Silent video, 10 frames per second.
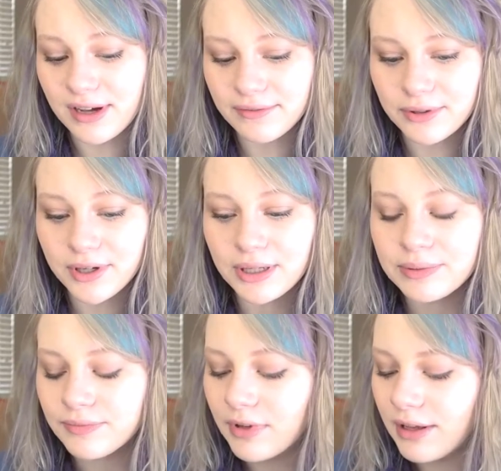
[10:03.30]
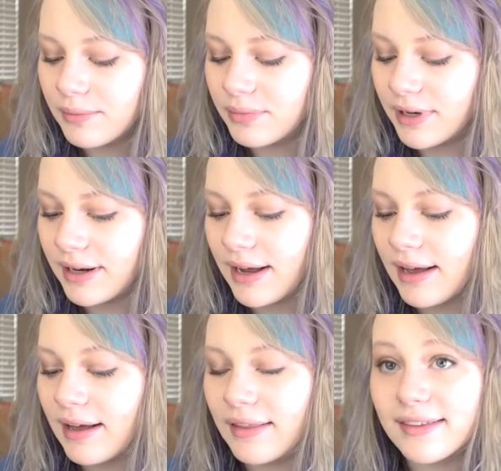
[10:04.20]
soft. But
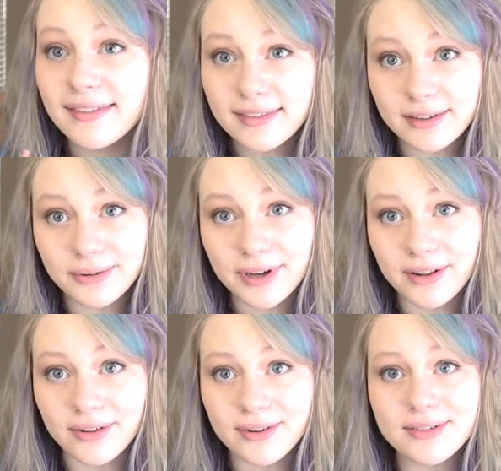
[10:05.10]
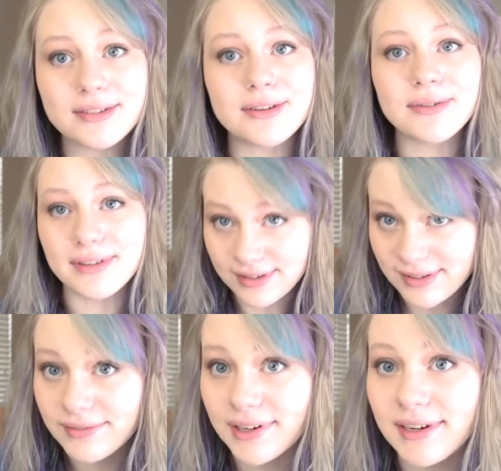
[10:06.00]
this is a new color, so this
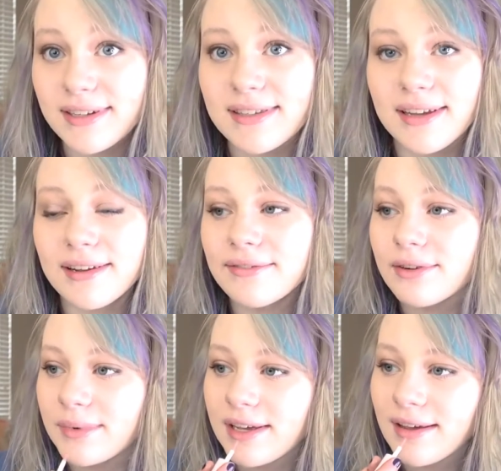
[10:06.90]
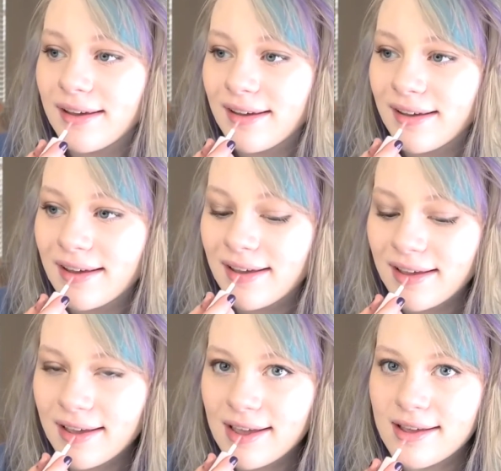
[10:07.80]
is very exciting for me.
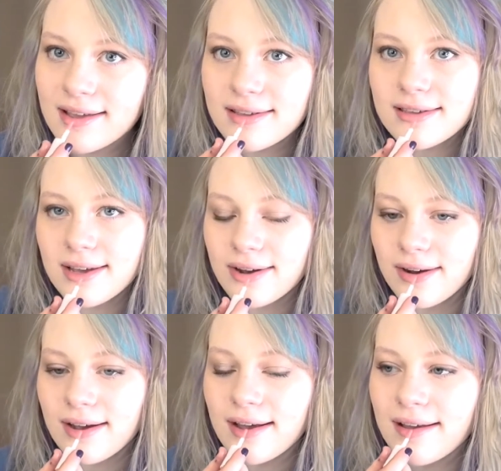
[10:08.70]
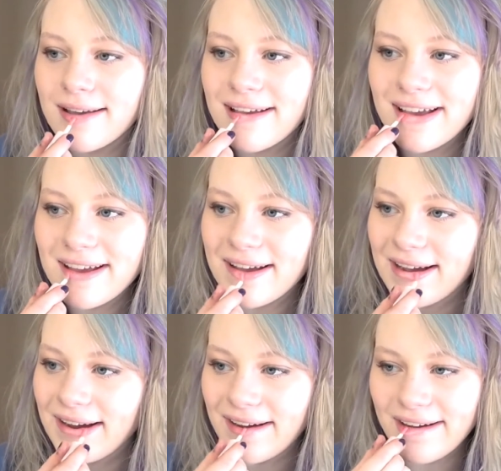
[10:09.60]
So,
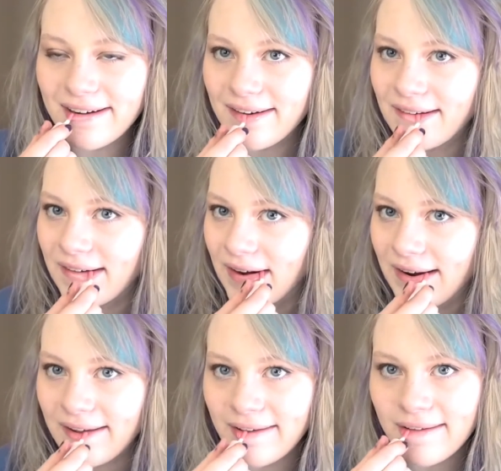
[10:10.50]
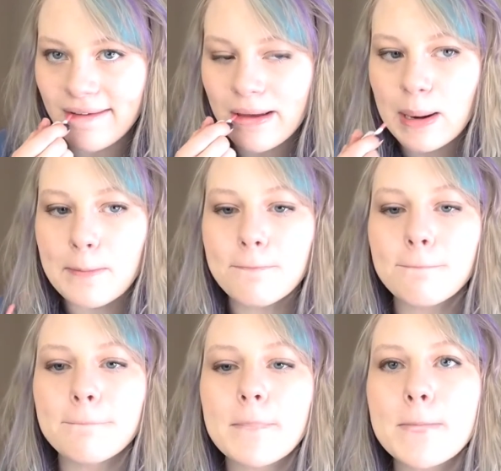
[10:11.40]
go ahead, Sean.
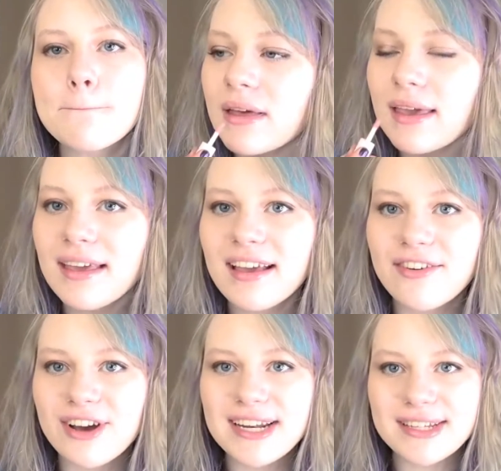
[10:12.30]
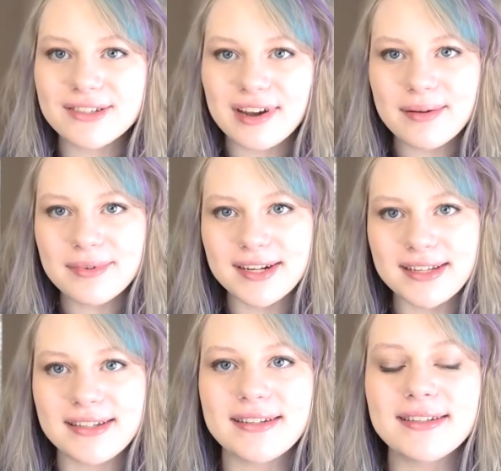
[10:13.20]
I can't quite describe what
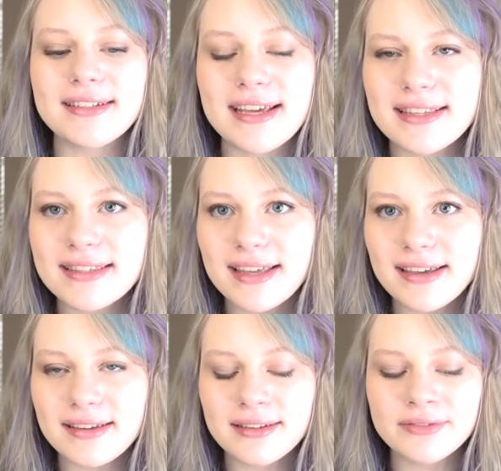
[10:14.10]
it tastes like.